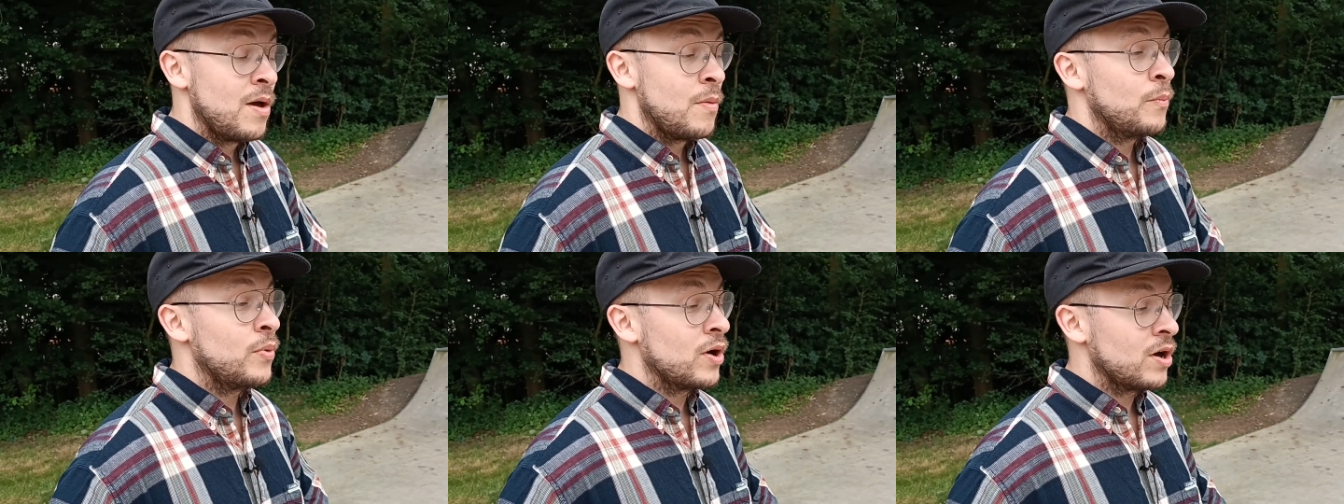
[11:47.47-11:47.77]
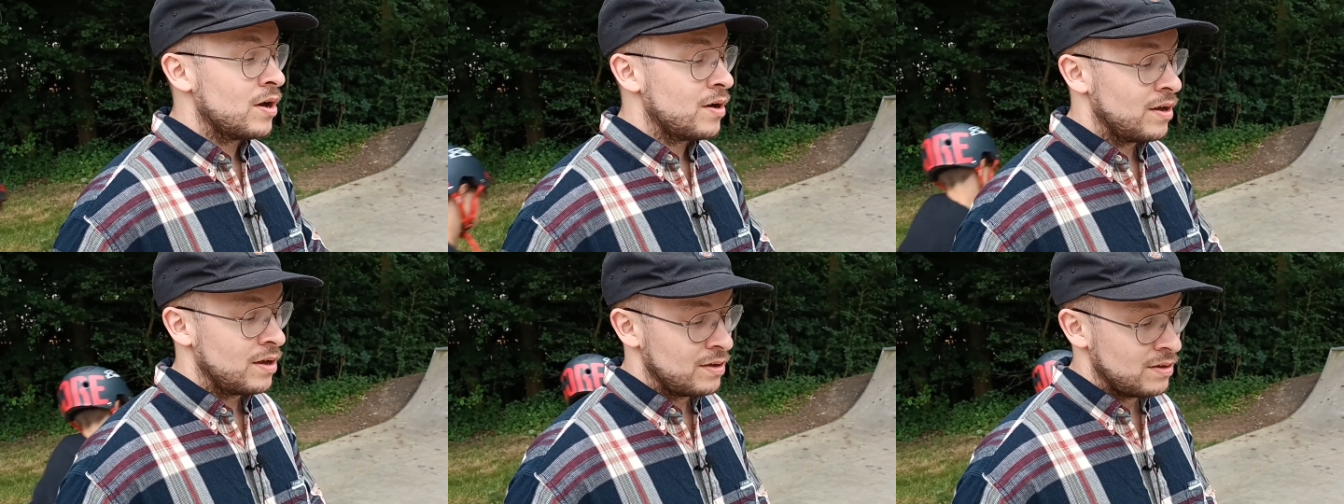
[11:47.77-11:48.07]

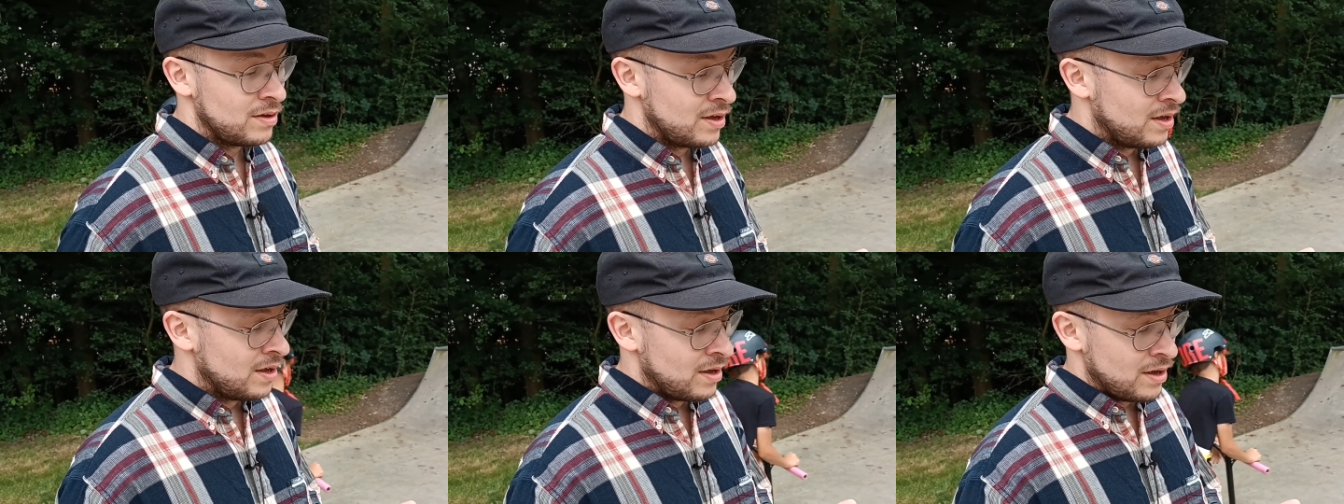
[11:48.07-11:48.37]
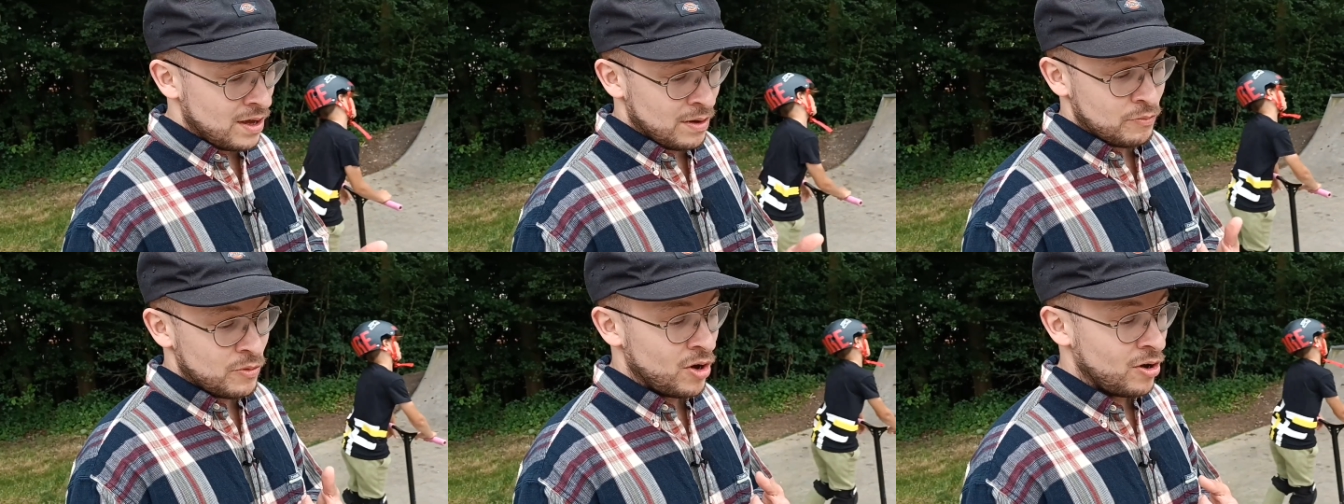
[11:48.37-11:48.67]
but
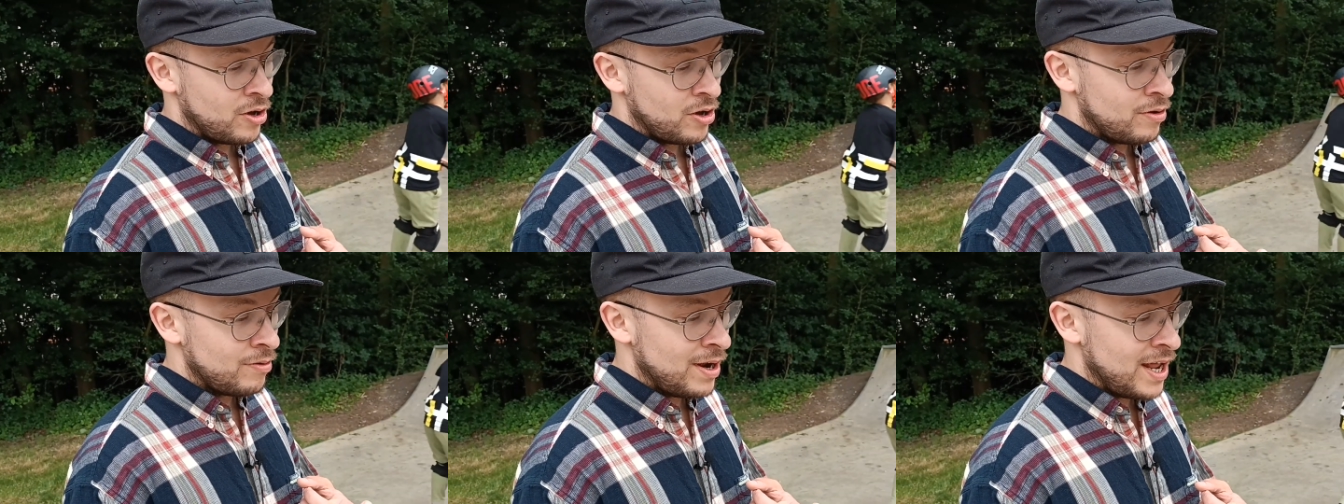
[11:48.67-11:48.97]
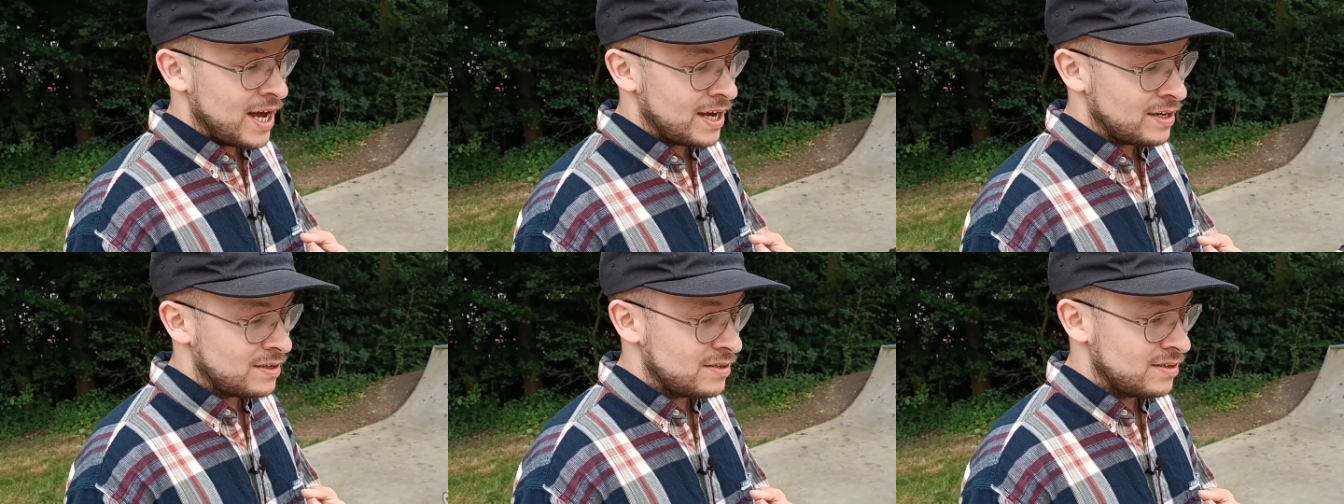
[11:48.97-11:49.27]
not
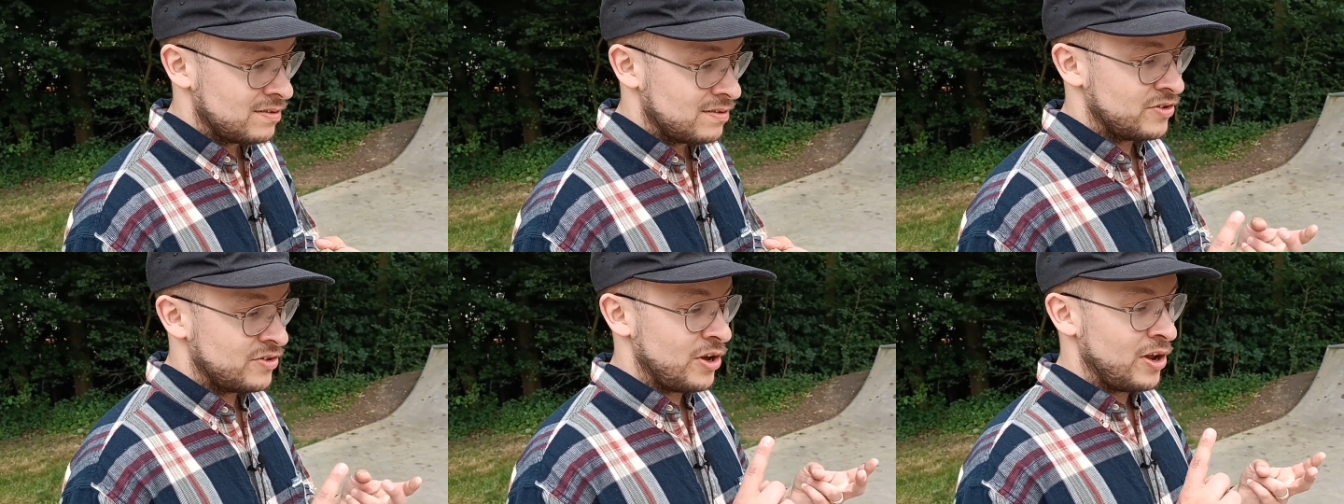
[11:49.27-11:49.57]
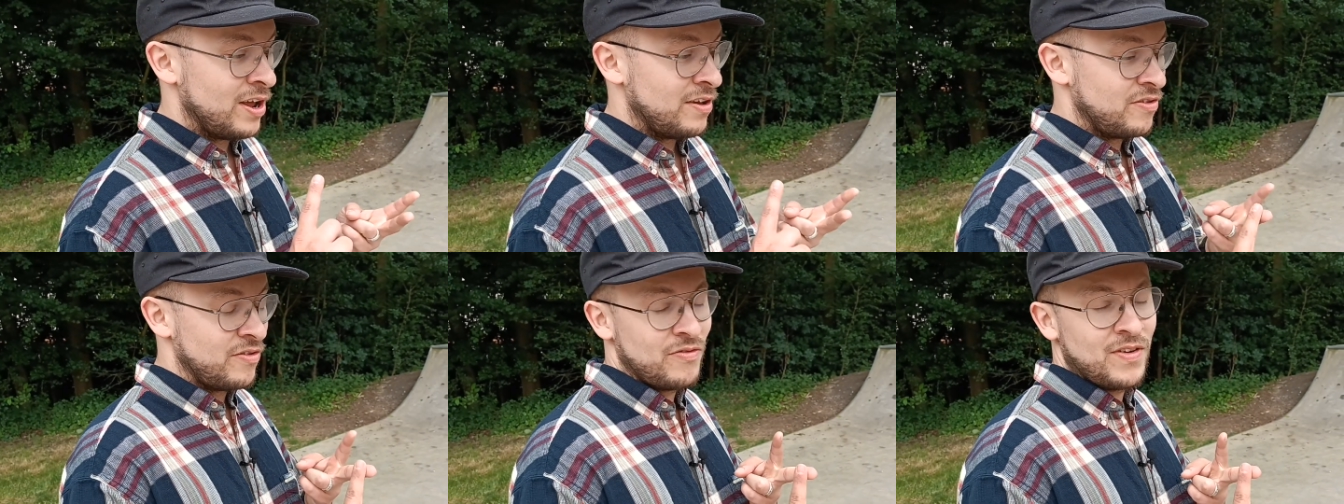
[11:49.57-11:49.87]
gulagged, don't
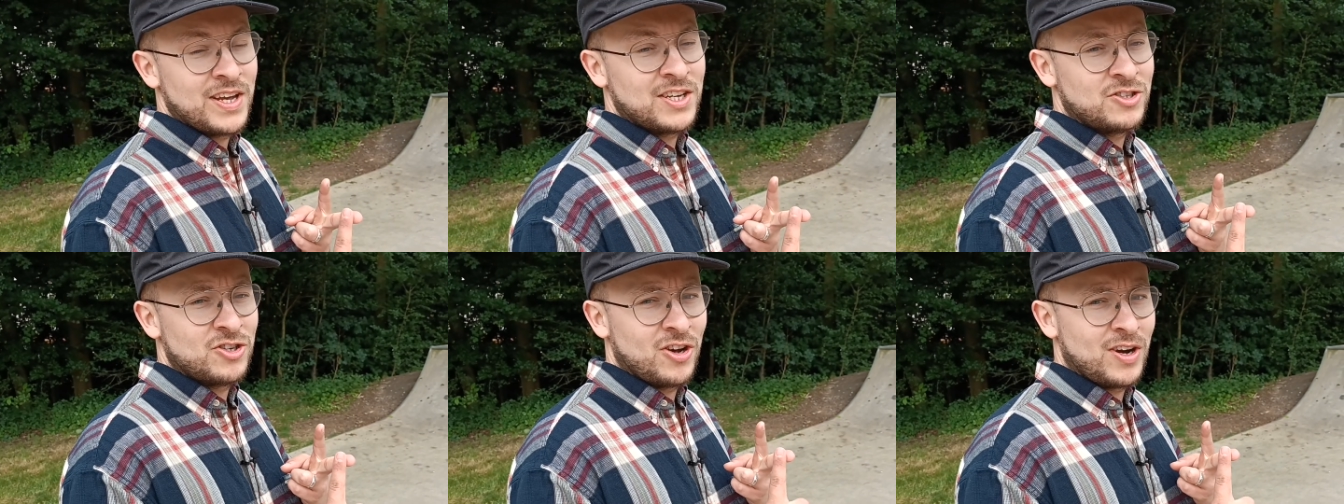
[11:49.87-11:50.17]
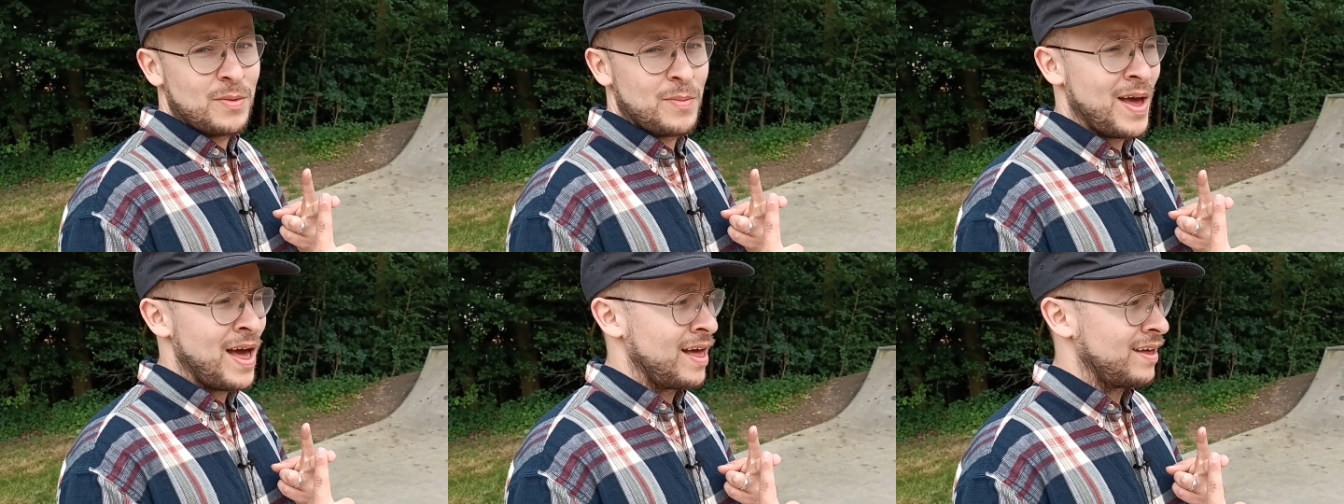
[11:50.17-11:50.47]
have to face
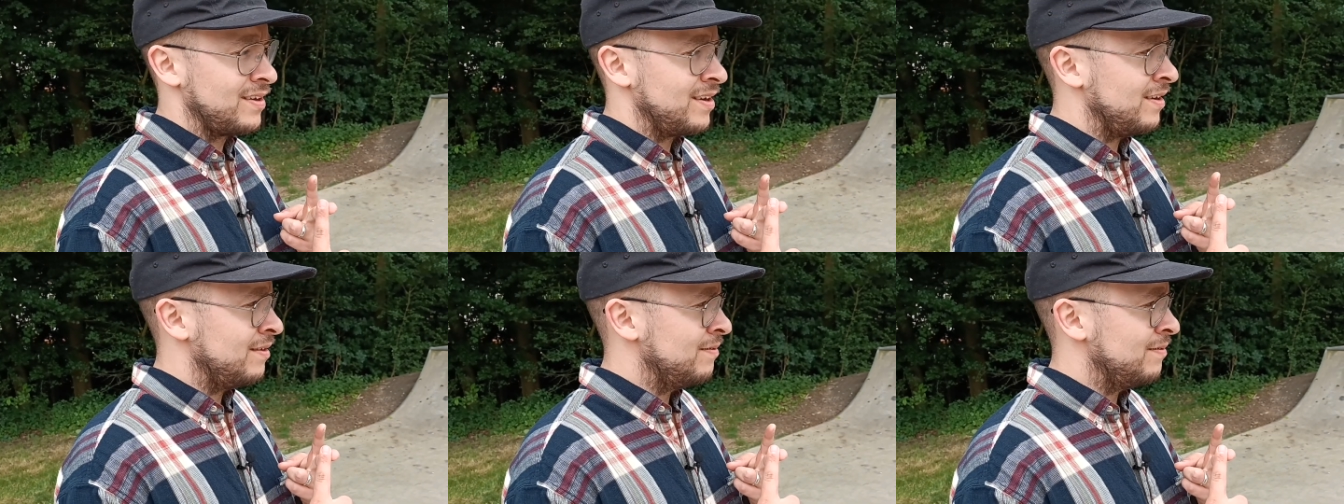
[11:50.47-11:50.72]
Johnny Mac,